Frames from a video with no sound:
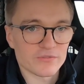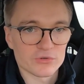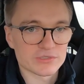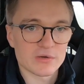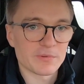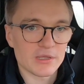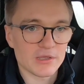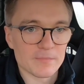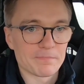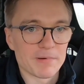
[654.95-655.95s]
And of course there'll be
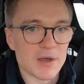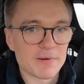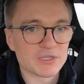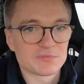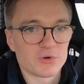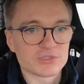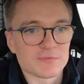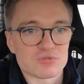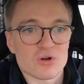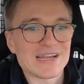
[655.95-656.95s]
a, a, a bunch more
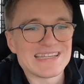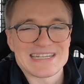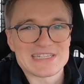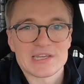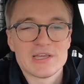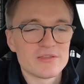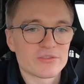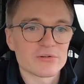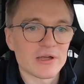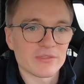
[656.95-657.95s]
surprises
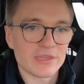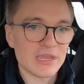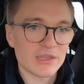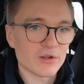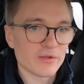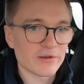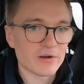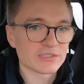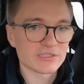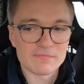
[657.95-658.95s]
throughout the year. You know,
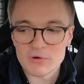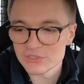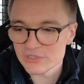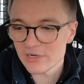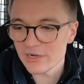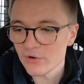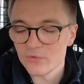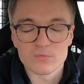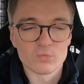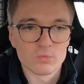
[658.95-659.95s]
there are some mods that I know